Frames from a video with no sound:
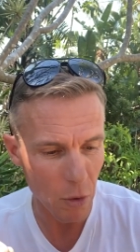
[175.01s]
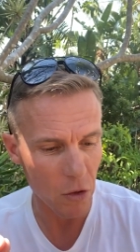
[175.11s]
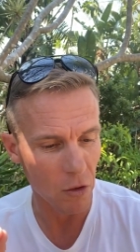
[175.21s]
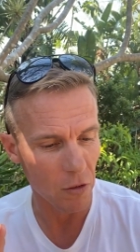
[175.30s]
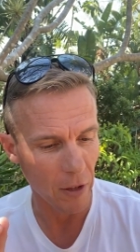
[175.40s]

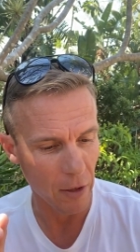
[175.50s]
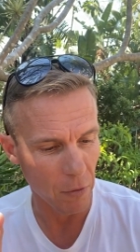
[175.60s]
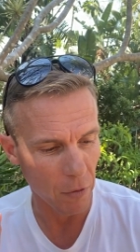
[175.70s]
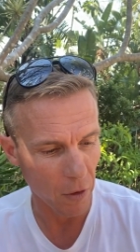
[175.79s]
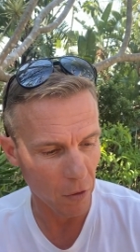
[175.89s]
which is
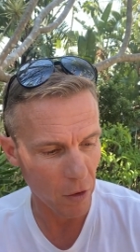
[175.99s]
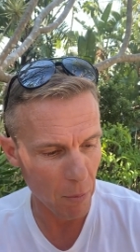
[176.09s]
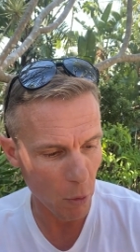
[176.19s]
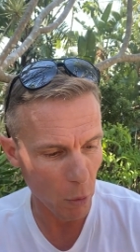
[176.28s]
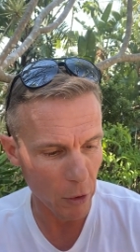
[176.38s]
slated for
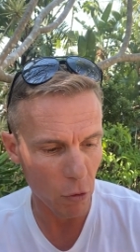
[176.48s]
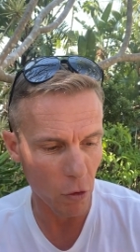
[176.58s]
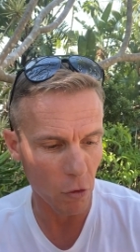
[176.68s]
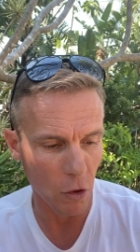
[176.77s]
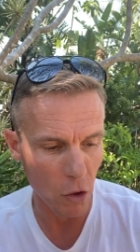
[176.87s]
December, we'll
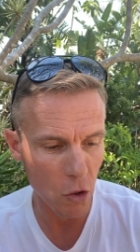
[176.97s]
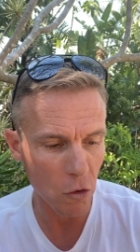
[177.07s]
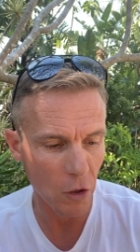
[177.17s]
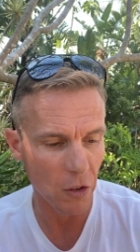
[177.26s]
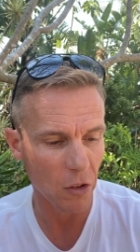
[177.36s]
introduce a
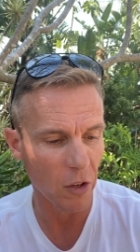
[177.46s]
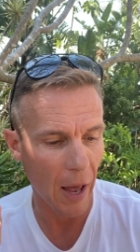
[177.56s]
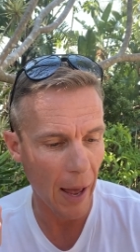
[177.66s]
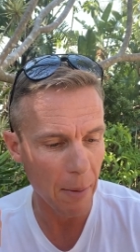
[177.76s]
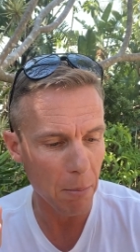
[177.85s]
new setting to
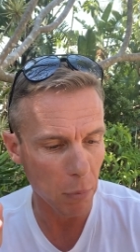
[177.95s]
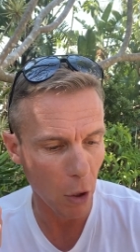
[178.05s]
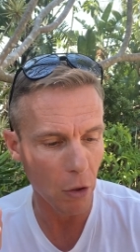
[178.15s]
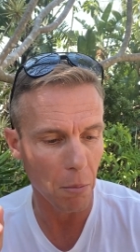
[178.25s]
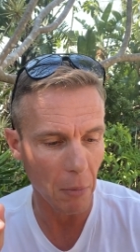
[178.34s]
unblock